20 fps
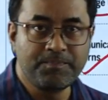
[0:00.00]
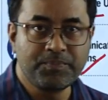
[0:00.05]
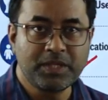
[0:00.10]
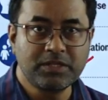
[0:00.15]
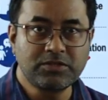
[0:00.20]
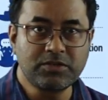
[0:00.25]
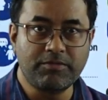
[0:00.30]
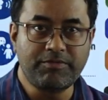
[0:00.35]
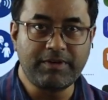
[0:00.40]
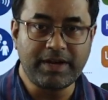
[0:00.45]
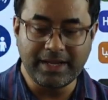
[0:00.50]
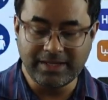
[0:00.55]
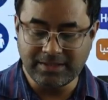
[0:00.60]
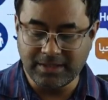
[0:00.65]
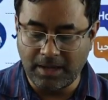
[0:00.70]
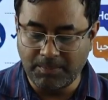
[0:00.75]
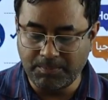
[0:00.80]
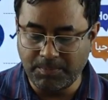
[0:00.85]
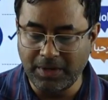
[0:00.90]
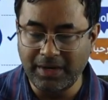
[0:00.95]
So for
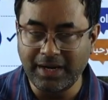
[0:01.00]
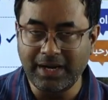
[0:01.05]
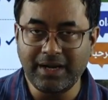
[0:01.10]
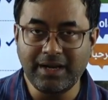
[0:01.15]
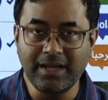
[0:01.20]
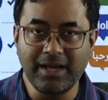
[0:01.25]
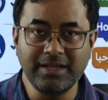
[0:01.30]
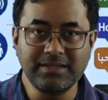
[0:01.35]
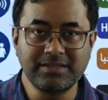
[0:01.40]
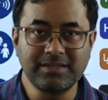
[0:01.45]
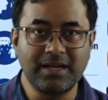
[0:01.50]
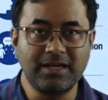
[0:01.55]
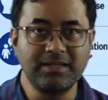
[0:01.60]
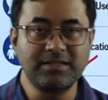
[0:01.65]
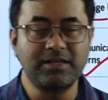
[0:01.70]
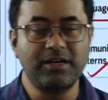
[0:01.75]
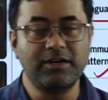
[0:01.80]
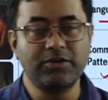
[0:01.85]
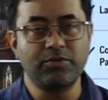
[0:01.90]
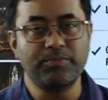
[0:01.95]
example, India is
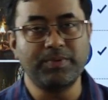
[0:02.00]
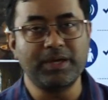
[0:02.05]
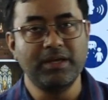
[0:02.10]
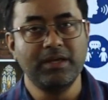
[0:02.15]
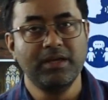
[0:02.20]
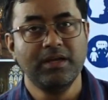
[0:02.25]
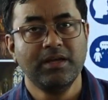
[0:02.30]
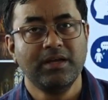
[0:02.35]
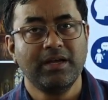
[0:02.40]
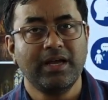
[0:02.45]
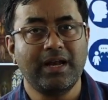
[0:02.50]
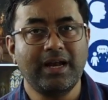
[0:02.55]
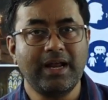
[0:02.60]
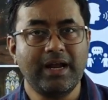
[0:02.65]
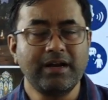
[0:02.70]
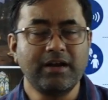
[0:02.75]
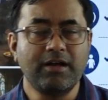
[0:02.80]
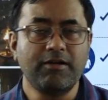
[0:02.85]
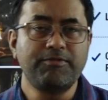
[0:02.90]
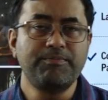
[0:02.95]
considered to be a
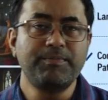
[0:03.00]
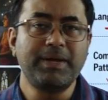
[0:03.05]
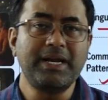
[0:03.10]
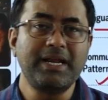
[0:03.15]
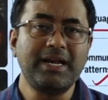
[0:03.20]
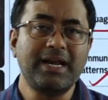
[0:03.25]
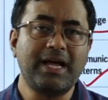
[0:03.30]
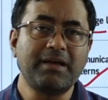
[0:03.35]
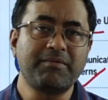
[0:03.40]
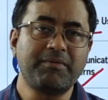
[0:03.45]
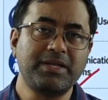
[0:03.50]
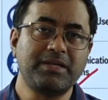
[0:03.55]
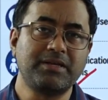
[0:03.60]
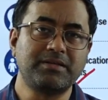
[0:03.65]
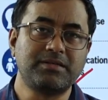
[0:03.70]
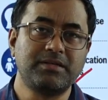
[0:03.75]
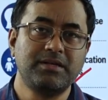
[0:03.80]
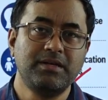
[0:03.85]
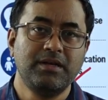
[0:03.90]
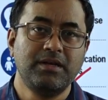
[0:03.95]
land of many
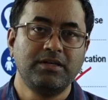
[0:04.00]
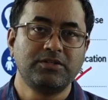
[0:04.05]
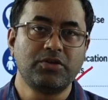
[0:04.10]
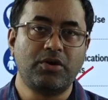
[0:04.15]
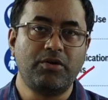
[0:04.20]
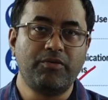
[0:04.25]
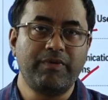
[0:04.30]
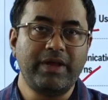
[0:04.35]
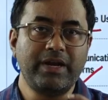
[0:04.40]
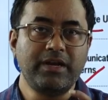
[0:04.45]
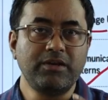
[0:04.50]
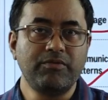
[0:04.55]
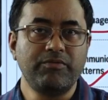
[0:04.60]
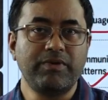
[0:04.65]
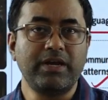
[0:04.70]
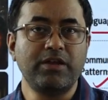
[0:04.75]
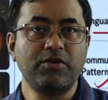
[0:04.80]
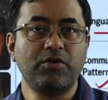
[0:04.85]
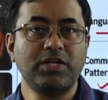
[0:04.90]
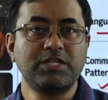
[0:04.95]
languages. So
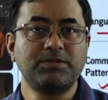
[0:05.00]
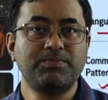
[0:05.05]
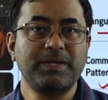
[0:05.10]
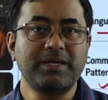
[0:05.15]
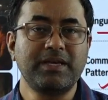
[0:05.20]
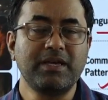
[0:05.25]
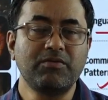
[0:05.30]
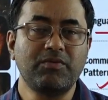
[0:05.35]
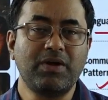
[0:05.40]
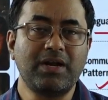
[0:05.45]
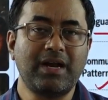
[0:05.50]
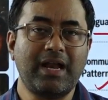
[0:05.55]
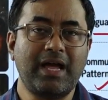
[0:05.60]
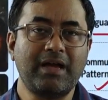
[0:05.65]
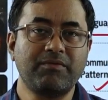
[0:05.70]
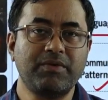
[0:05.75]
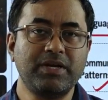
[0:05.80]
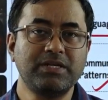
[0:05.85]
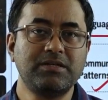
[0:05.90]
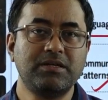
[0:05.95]
when you are speaking one
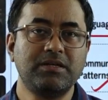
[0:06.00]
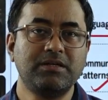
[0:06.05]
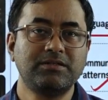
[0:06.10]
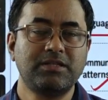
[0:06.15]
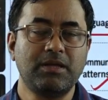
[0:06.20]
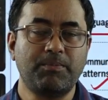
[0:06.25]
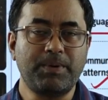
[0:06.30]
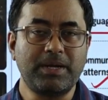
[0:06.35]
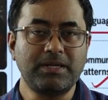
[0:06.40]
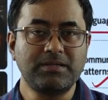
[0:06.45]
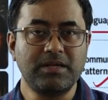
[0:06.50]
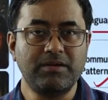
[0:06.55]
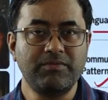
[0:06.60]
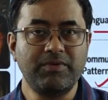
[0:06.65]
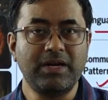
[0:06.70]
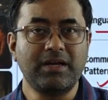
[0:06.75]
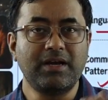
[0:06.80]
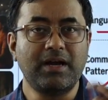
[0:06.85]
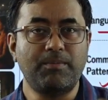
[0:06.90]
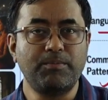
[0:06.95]
language, the person
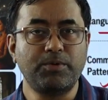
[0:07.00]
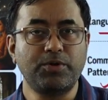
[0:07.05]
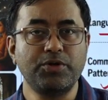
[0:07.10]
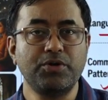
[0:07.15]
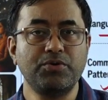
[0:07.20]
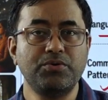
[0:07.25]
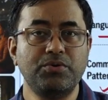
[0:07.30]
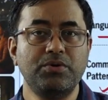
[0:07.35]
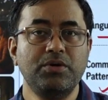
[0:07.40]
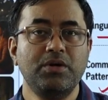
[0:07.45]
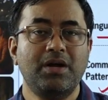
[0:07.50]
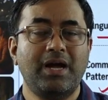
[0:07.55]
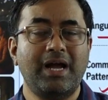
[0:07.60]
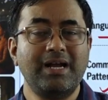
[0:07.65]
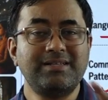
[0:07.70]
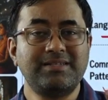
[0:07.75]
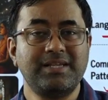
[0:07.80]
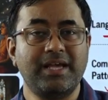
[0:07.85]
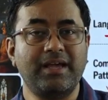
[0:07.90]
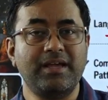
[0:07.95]
will come to you
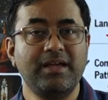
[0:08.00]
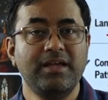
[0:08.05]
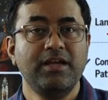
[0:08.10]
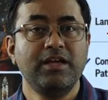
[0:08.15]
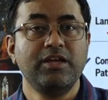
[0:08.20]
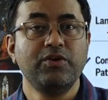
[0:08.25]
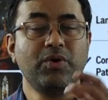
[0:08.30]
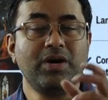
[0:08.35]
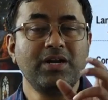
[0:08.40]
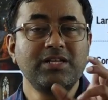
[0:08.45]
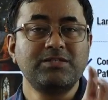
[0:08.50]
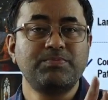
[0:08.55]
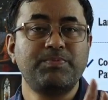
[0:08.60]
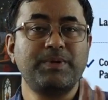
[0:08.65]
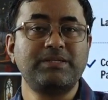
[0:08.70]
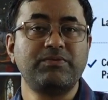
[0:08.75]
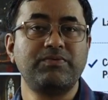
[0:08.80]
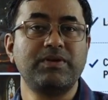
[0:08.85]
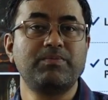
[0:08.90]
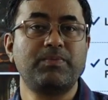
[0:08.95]
and say you are a
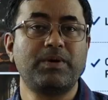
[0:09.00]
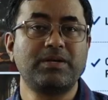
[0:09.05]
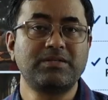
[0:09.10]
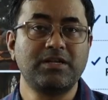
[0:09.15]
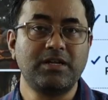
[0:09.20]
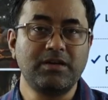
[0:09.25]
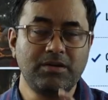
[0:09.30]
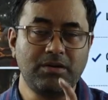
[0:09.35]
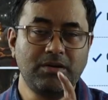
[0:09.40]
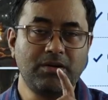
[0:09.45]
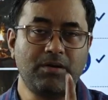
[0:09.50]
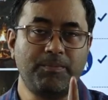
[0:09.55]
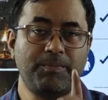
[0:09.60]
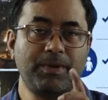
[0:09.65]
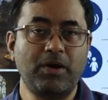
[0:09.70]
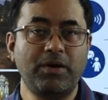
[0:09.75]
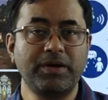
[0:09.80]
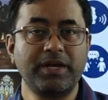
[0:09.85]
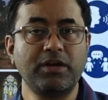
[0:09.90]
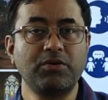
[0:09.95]
specific person
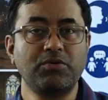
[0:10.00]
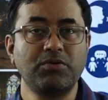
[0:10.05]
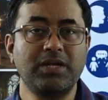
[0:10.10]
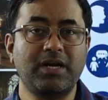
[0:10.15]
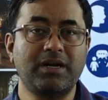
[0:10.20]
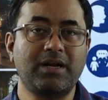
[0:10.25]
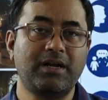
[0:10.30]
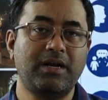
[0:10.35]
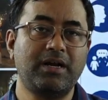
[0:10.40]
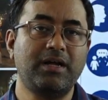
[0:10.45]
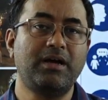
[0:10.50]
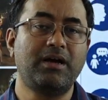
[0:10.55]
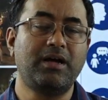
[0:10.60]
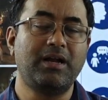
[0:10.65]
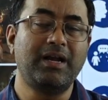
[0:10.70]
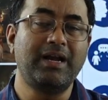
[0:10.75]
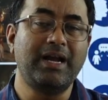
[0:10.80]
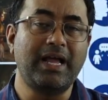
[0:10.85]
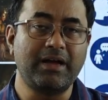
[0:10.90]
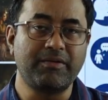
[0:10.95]
belonging to
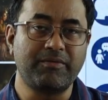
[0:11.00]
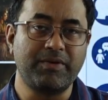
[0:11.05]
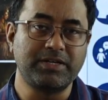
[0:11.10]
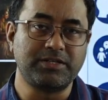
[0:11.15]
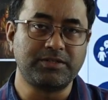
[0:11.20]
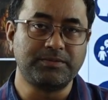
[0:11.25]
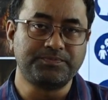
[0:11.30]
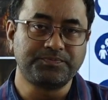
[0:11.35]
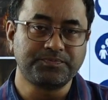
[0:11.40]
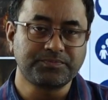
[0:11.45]
that language.